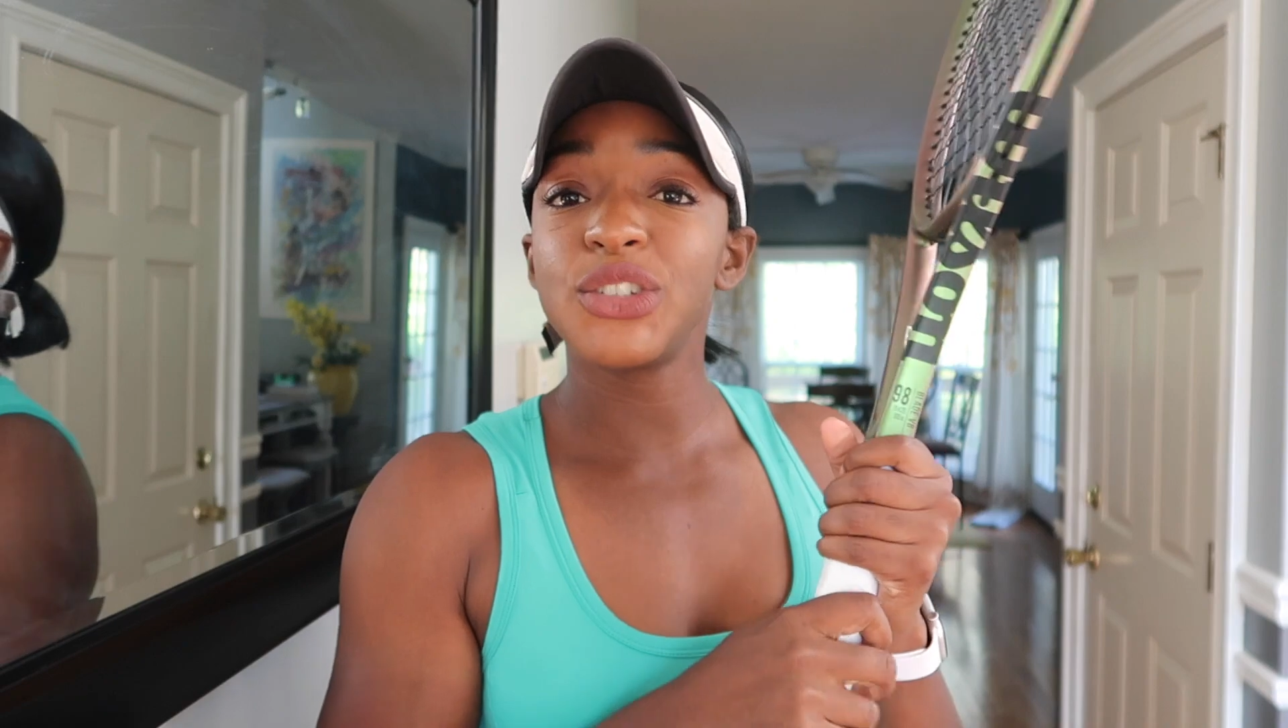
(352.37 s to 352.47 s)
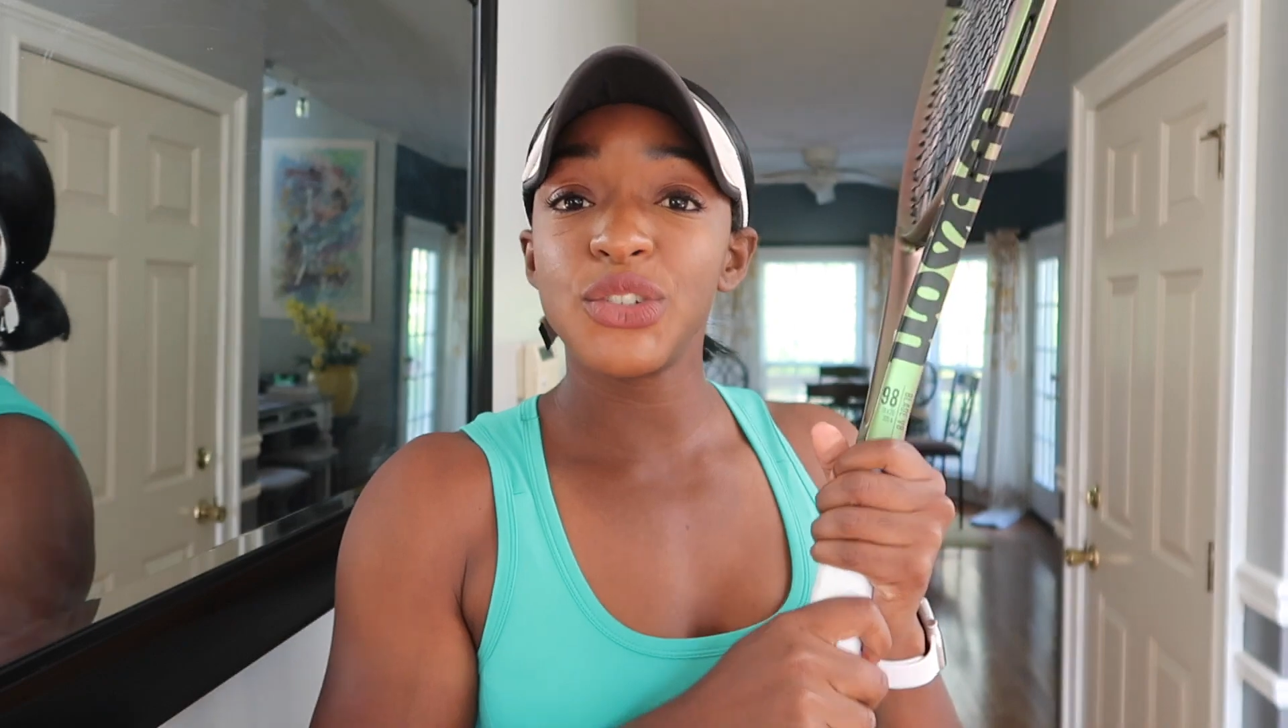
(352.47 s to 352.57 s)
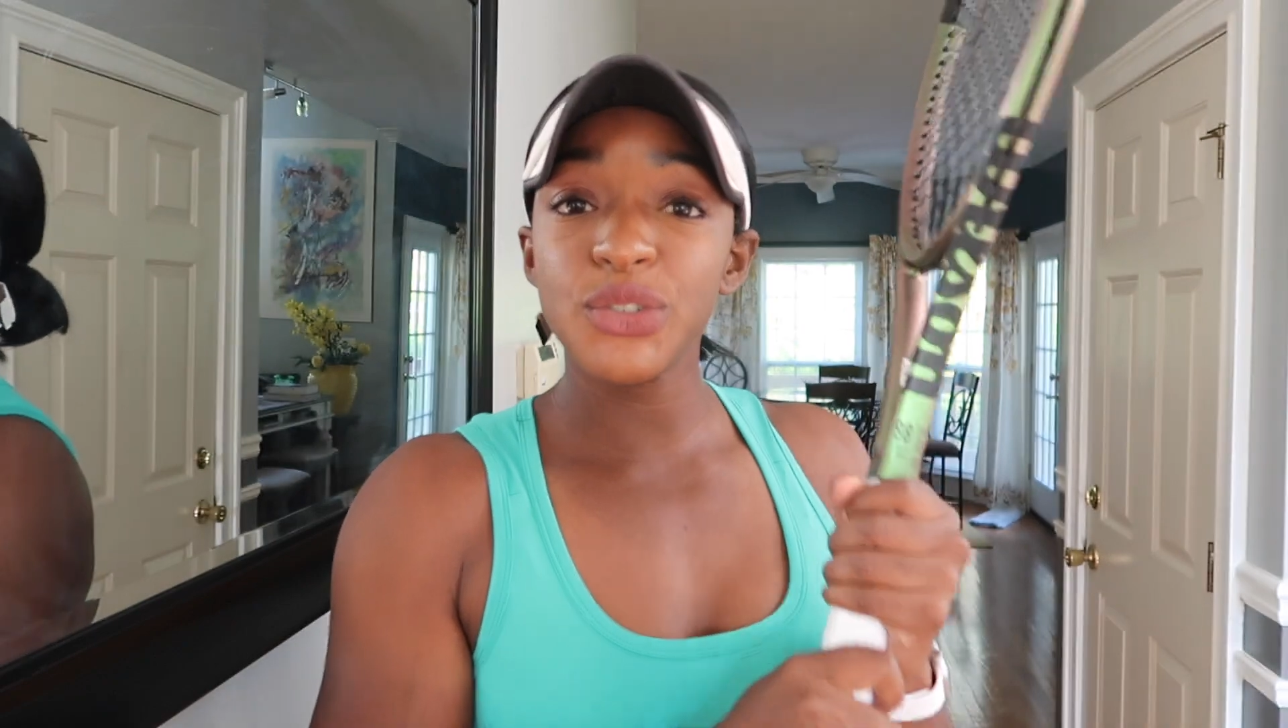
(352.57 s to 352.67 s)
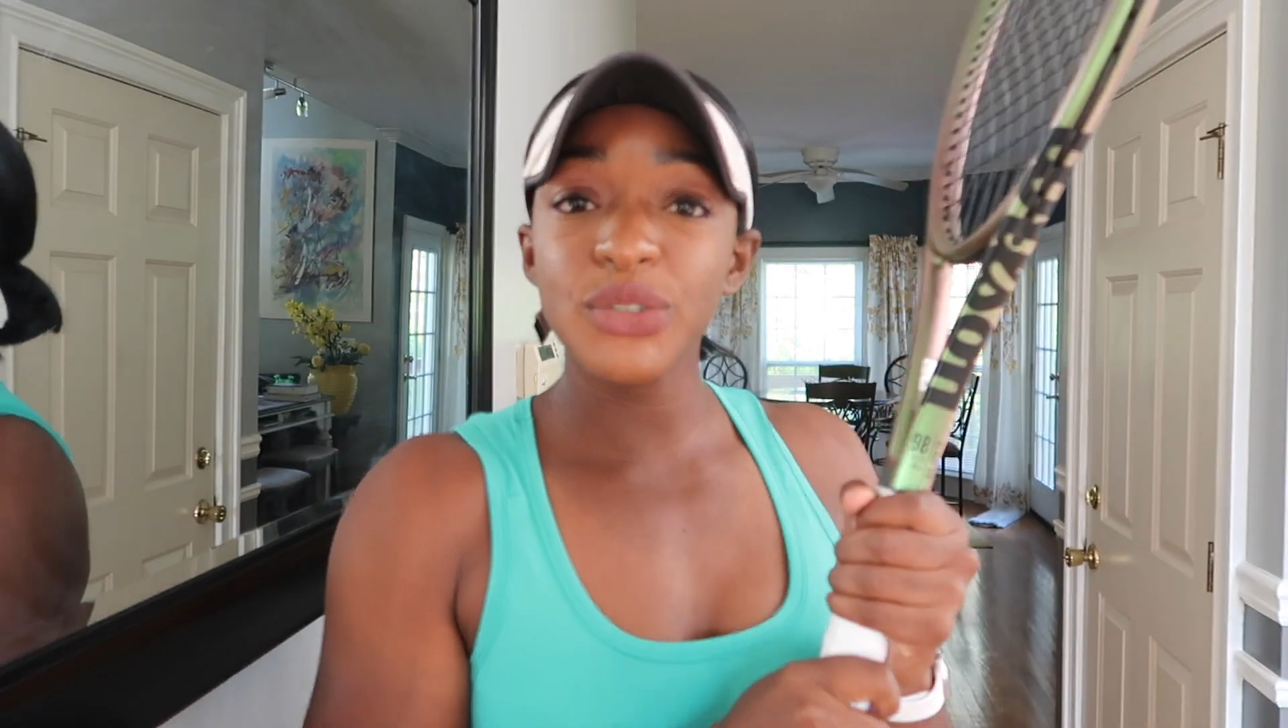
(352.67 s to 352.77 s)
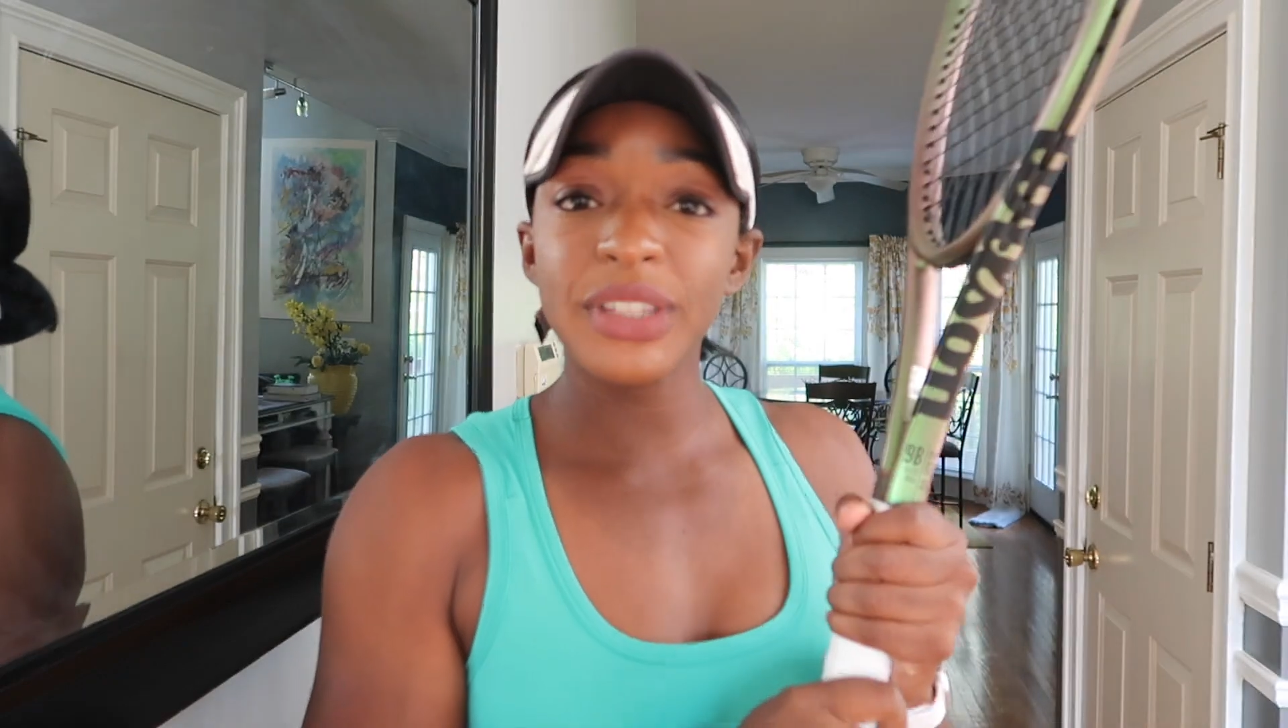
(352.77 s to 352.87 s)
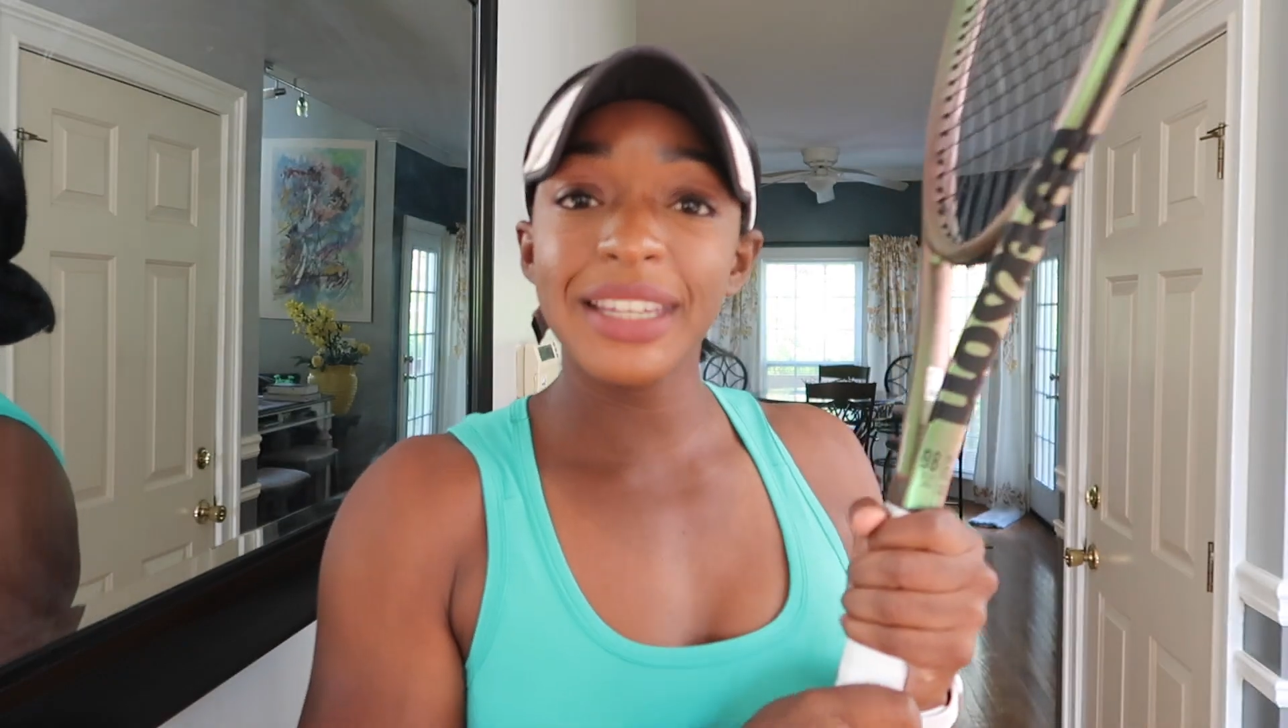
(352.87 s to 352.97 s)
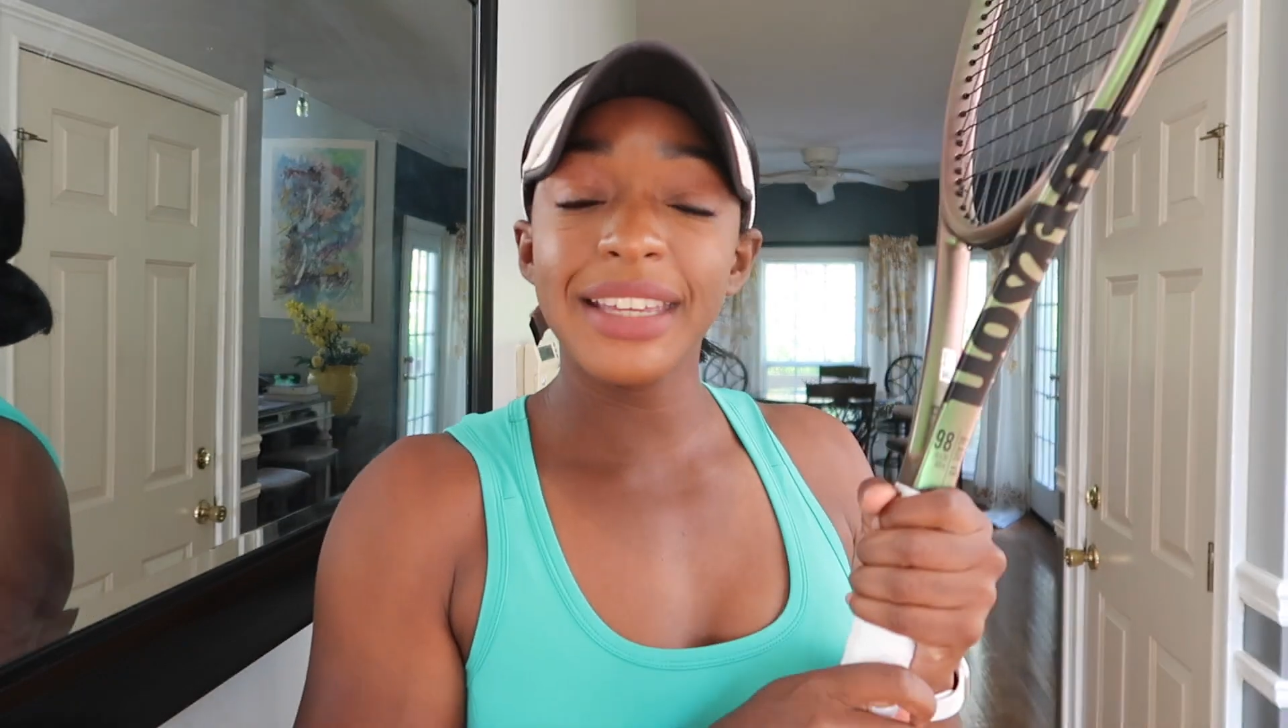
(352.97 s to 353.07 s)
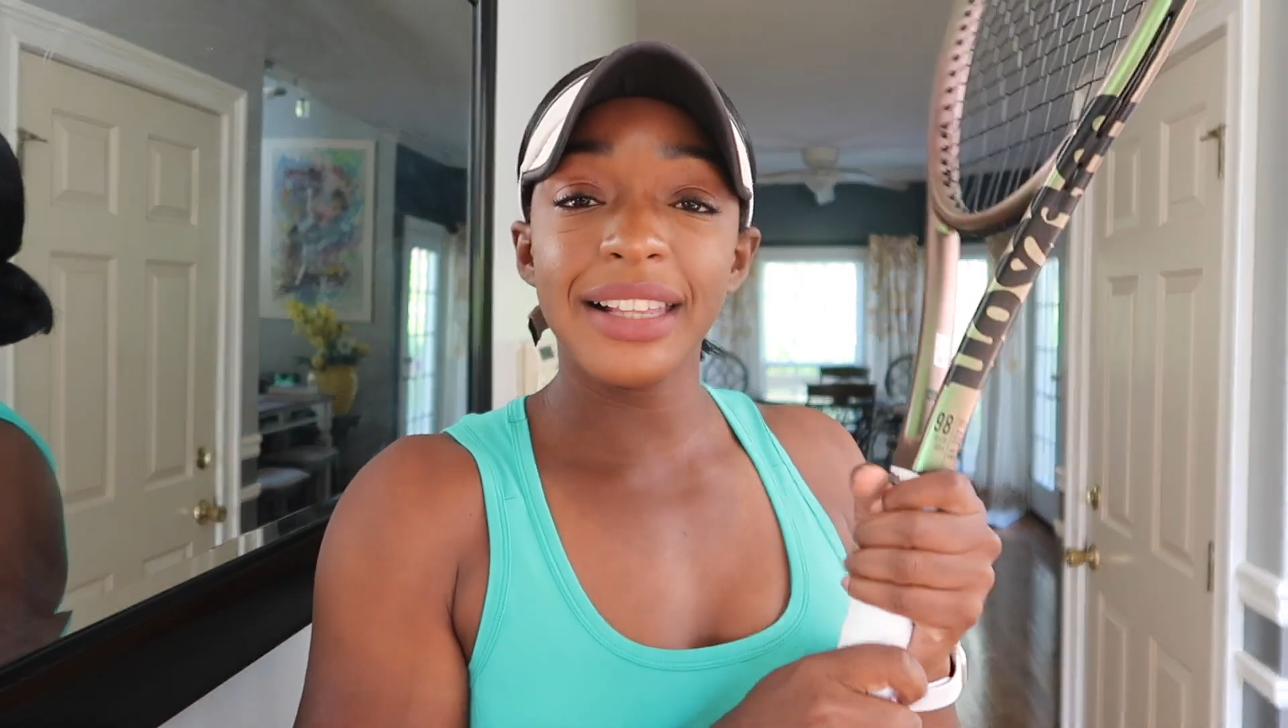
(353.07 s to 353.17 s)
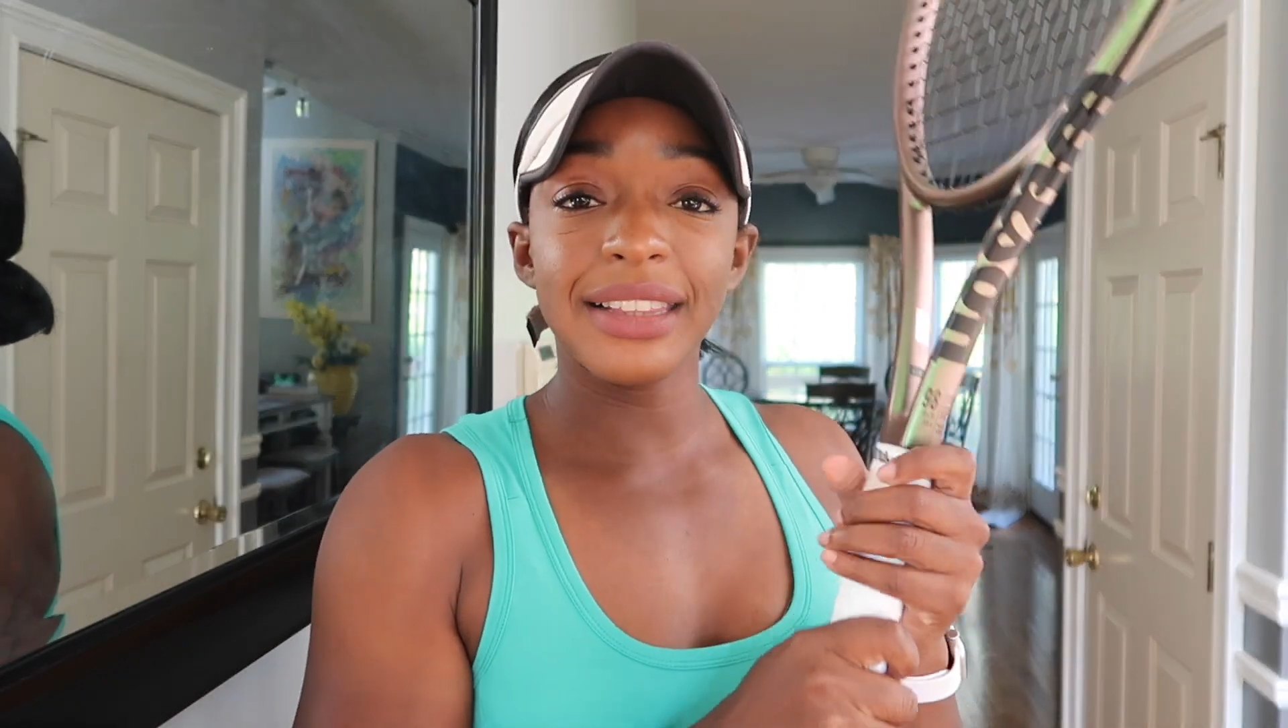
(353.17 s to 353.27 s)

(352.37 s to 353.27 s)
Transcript: truly